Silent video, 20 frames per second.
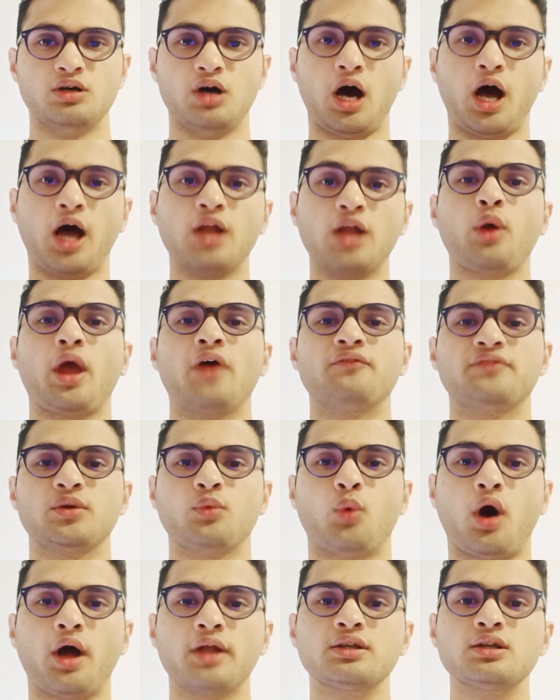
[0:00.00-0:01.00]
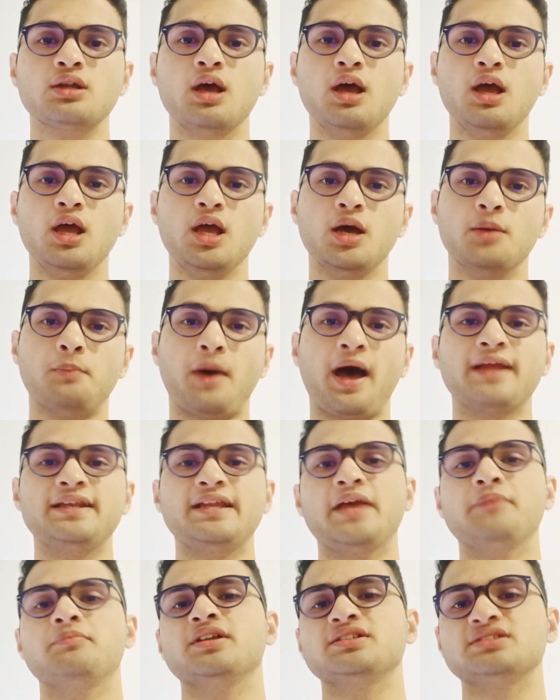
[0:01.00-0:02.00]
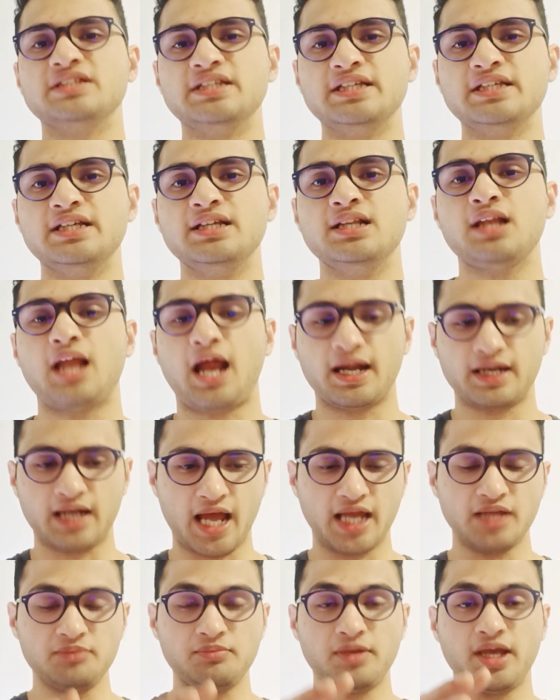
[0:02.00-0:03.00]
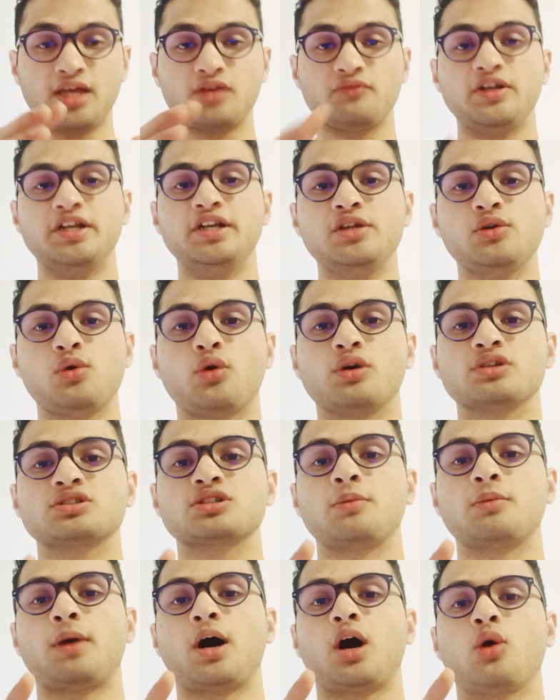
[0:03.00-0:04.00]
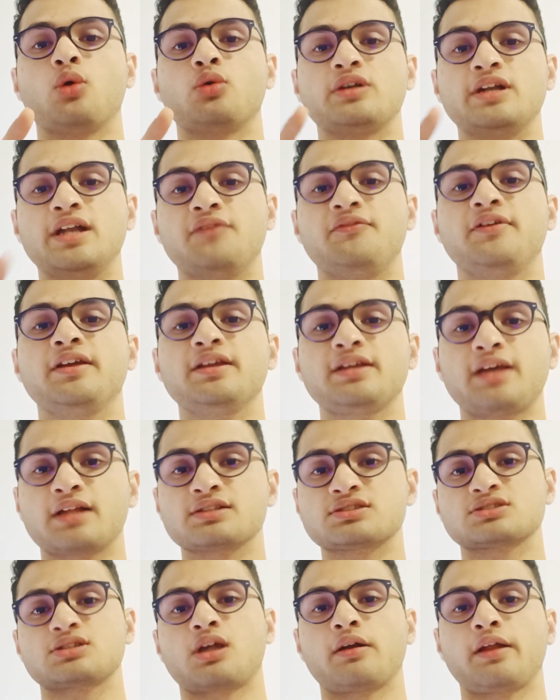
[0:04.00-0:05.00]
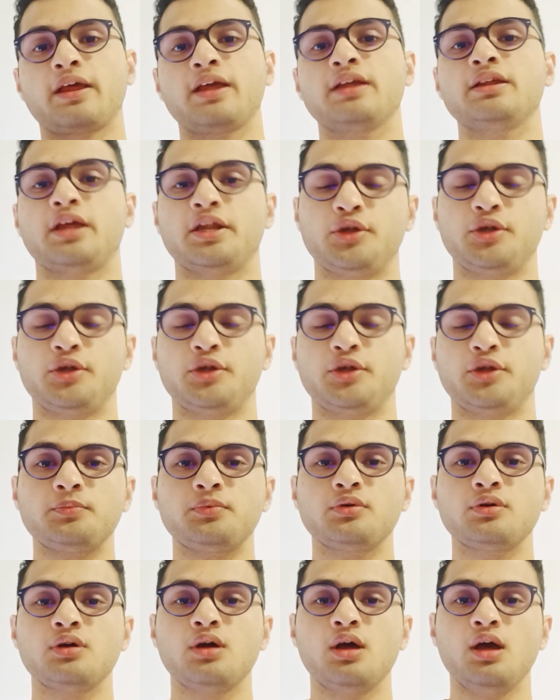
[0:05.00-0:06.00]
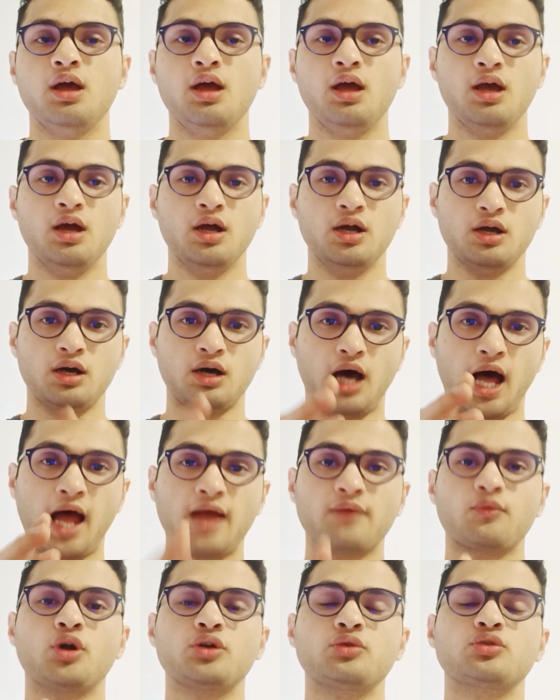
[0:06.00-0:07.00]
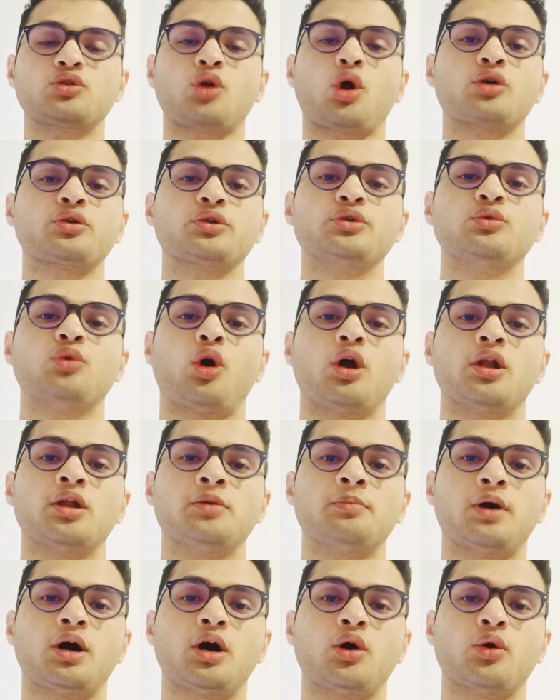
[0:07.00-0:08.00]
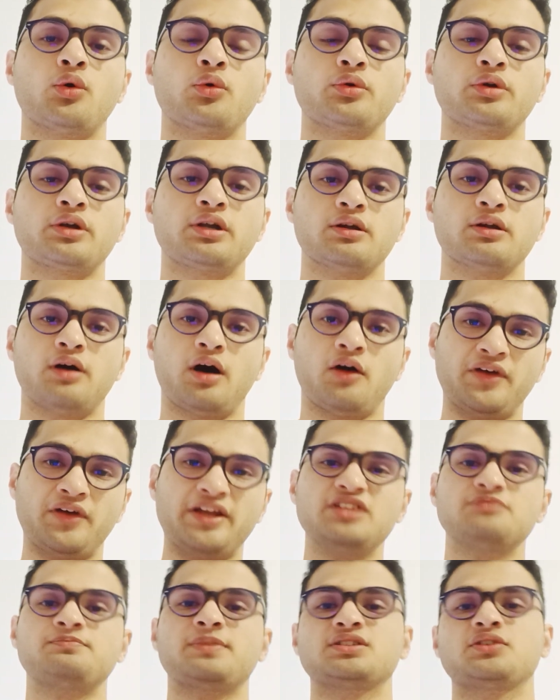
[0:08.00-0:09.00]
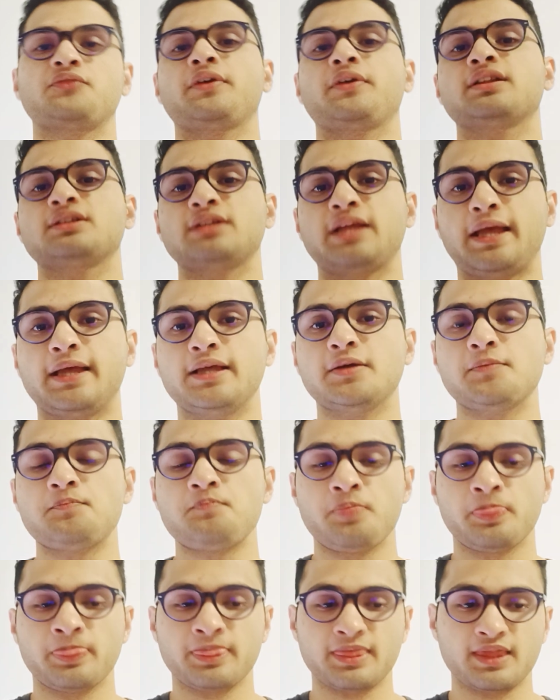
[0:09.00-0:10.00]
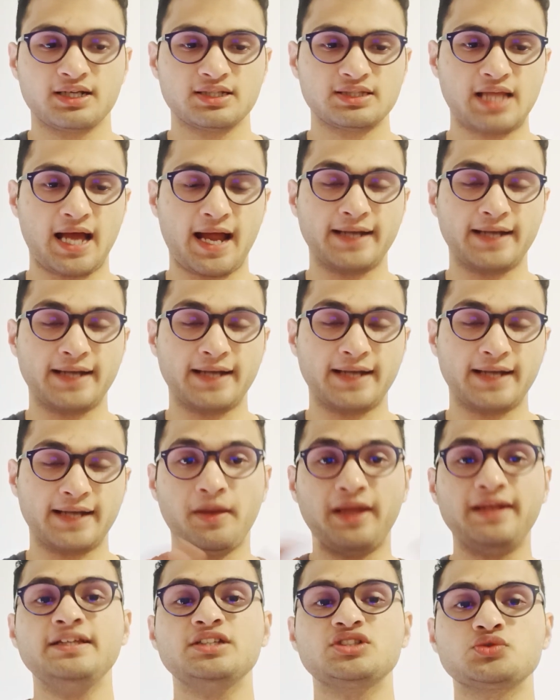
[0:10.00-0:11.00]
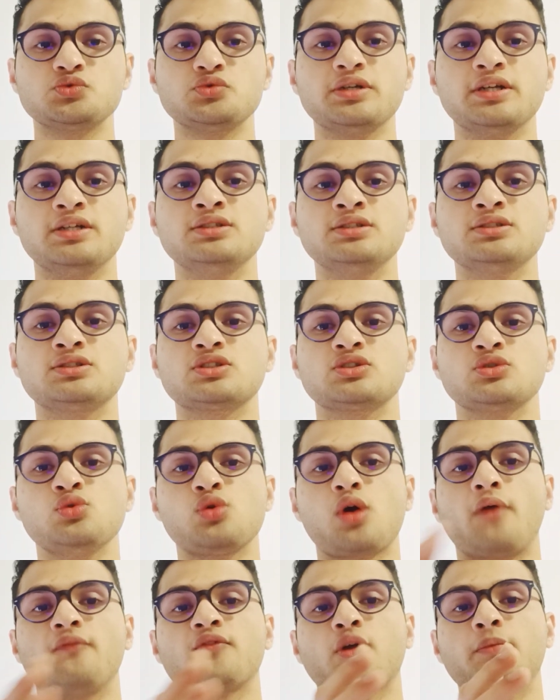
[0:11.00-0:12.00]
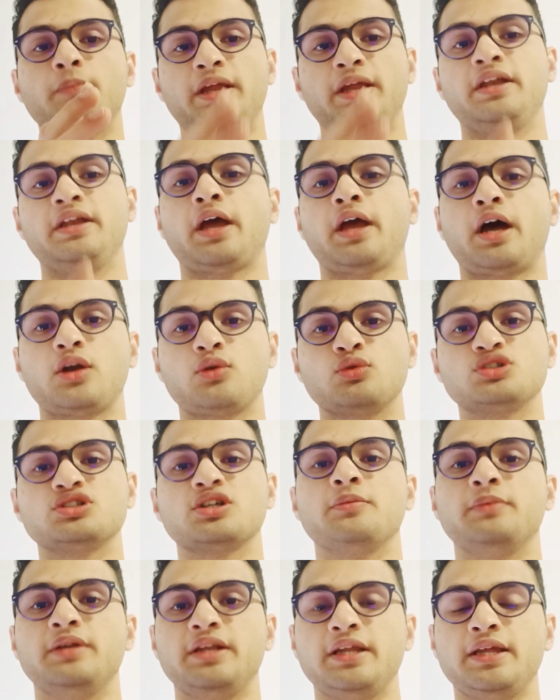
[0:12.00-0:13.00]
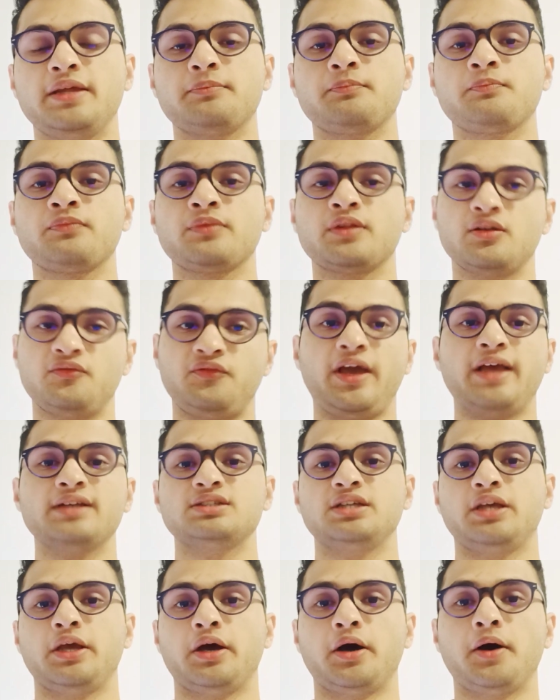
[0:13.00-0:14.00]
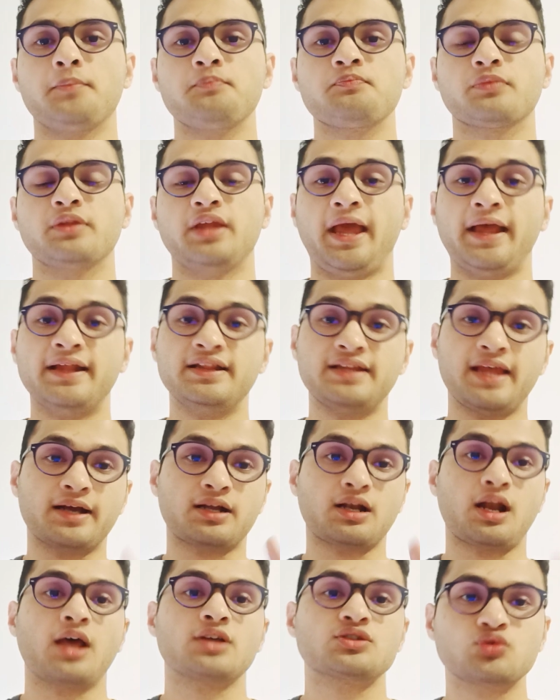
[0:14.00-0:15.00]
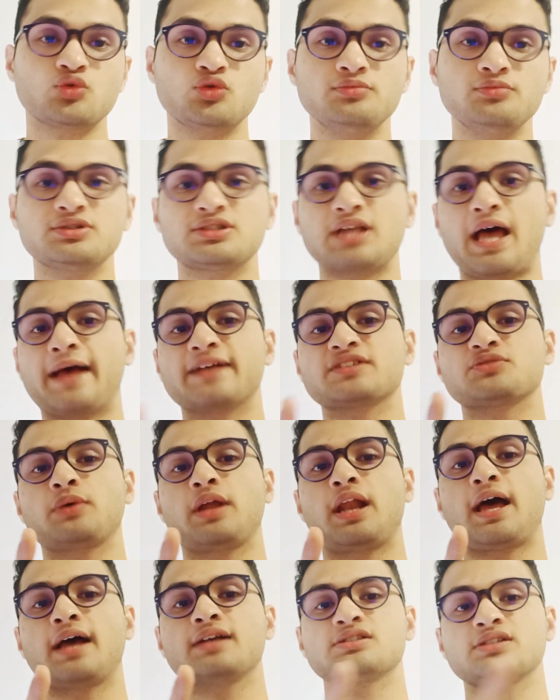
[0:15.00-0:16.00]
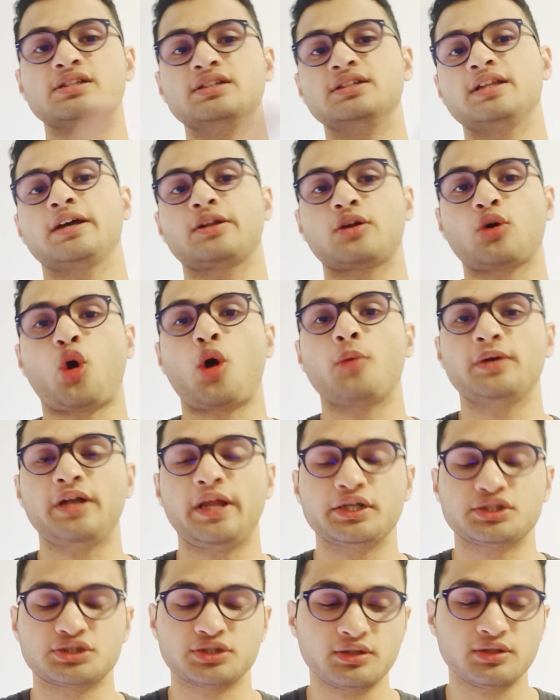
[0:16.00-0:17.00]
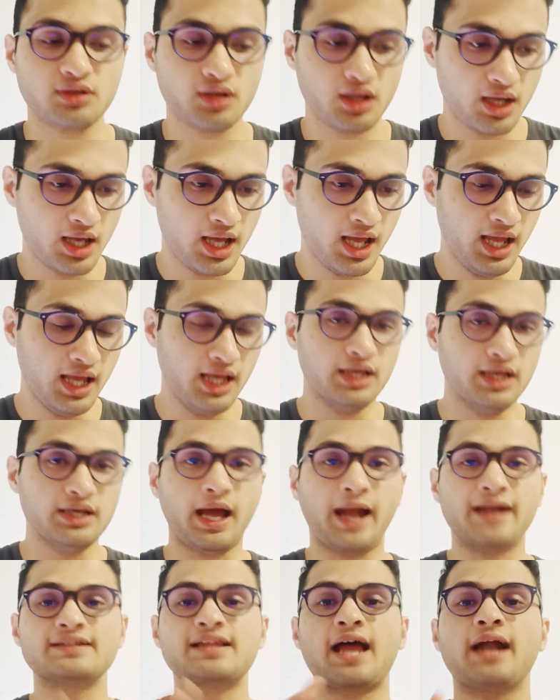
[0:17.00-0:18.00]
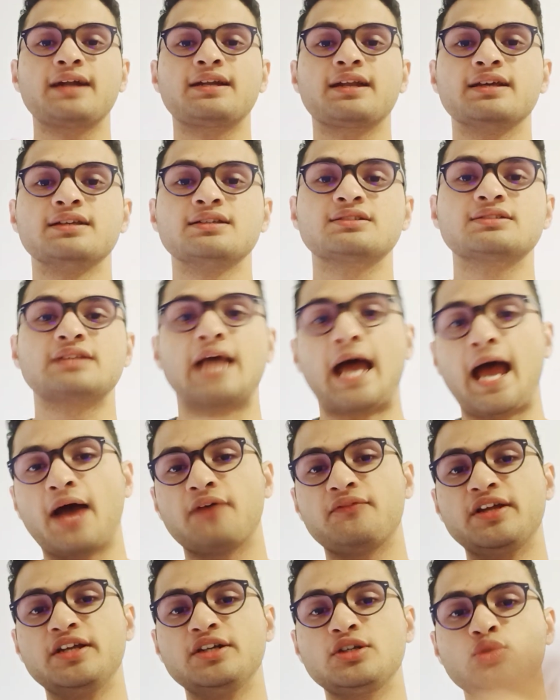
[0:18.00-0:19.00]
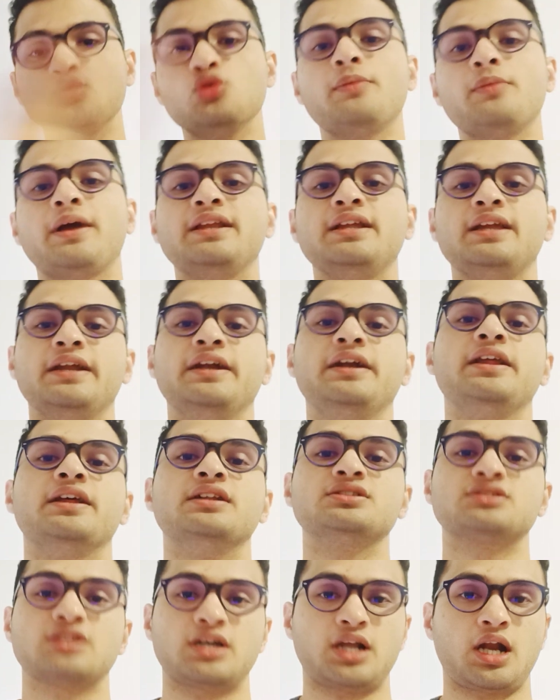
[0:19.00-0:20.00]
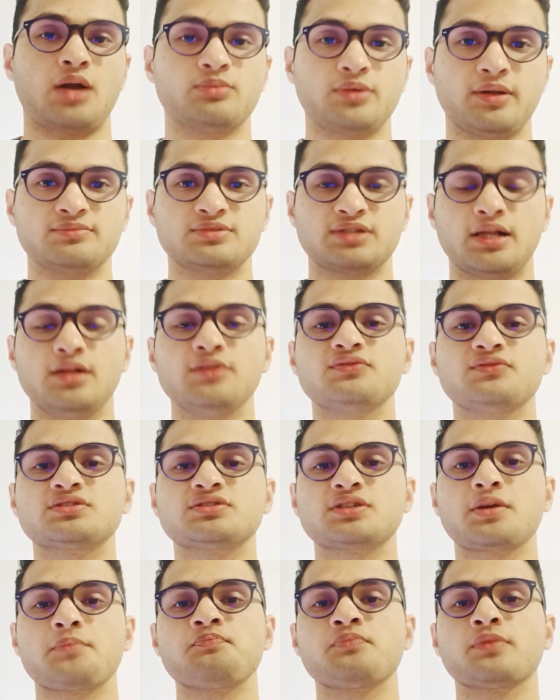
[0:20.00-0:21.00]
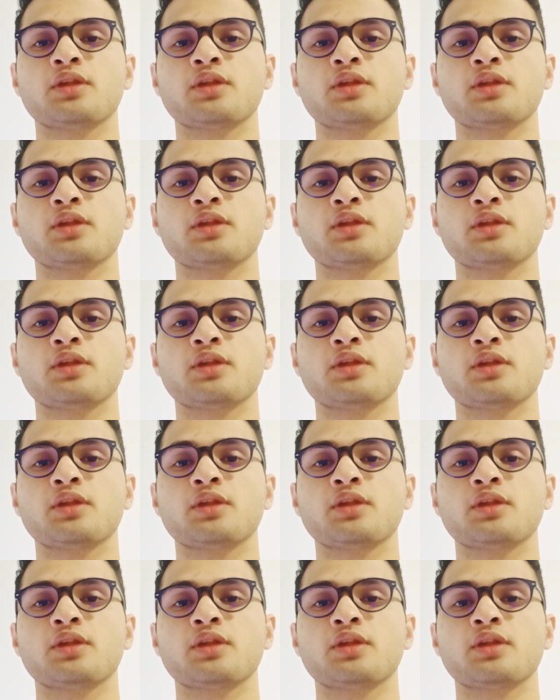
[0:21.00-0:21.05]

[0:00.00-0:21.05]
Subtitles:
Hello everyone, my name is Neil and I make videos about living and studying in India. I want to talk to you all about a very specific thing that many students who come from India to Germany face here in their classrooms as well as in their accommodation, and that is having too many Indians around themselves.